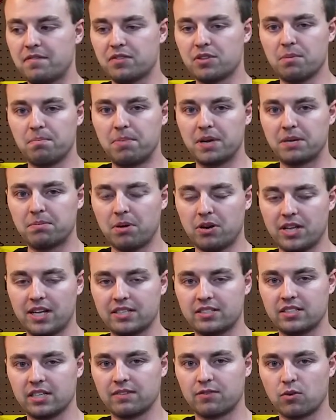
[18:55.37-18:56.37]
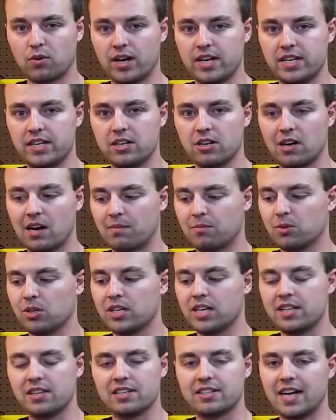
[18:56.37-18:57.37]
for the big part of that sliver right here, I'm
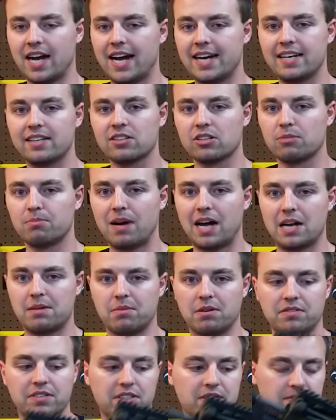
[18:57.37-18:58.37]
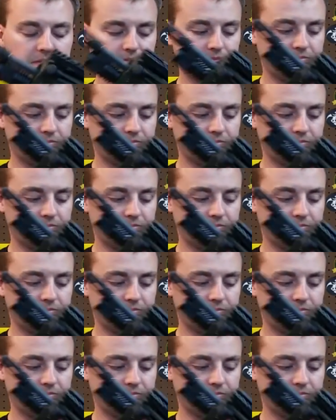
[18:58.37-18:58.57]
really hitting the tiny little bottom of it.